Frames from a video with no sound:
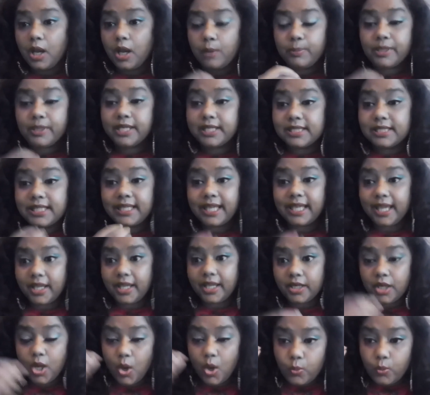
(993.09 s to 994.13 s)
Because
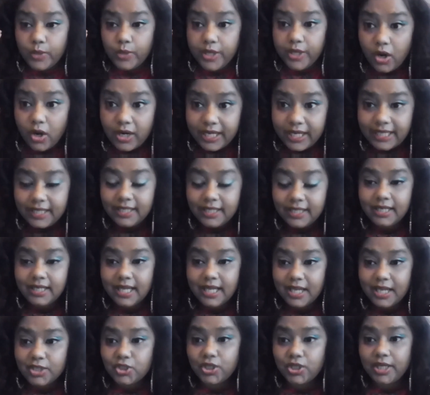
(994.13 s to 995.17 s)
again, we are in
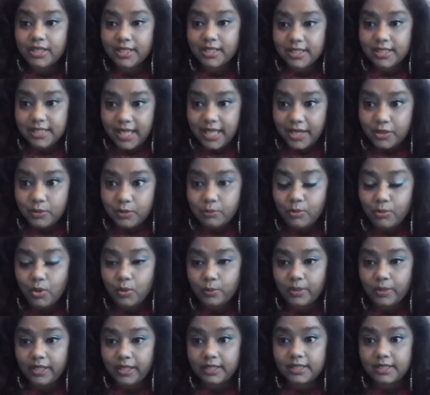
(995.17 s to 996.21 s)
a genocidal
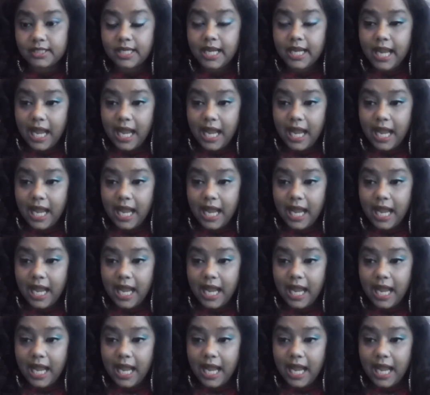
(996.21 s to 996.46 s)
moment.